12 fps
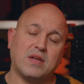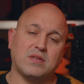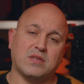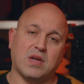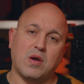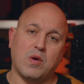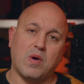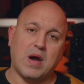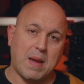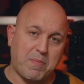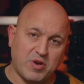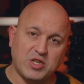So
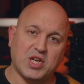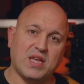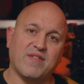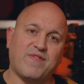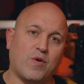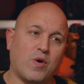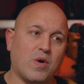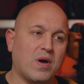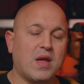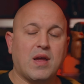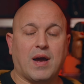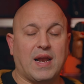I appreciate the thought.
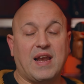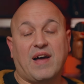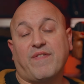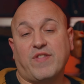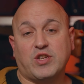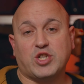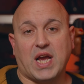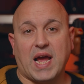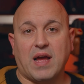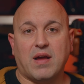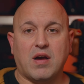I love the chat.